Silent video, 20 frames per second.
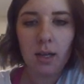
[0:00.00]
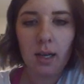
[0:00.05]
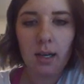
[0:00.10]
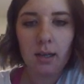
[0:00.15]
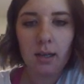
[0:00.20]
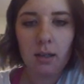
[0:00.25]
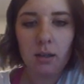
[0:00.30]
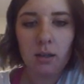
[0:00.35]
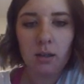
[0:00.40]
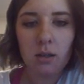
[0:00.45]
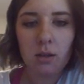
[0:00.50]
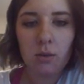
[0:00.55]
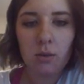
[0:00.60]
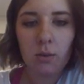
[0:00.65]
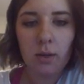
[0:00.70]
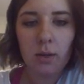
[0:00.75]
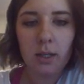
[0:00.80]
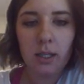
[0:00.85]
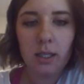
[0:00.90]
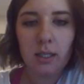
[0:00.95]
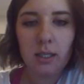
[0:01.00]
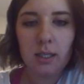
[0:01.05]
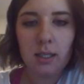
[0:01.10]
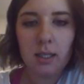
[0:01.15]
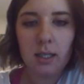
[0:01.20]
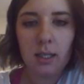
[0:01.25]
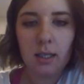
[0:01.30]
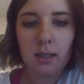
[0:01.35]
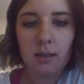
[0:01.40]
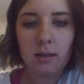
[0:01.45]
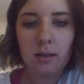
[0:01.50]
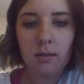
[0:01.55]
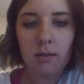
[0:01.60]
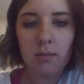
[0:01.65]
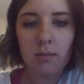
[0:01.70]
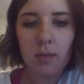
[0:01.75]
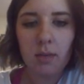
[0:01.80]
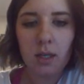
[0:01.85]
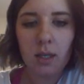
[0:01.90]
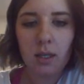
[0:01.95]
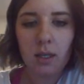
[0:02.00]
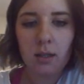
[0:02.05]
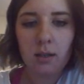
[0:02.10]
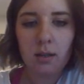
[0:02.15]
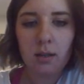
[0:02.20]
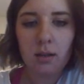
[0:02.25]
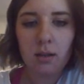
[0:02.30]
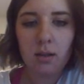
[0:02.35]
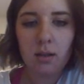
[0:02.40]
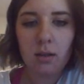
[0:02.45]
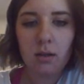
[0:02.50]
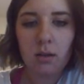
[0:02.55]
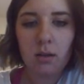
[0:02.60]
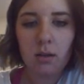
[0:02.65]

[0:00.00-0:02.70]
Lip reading: and 26 minutes.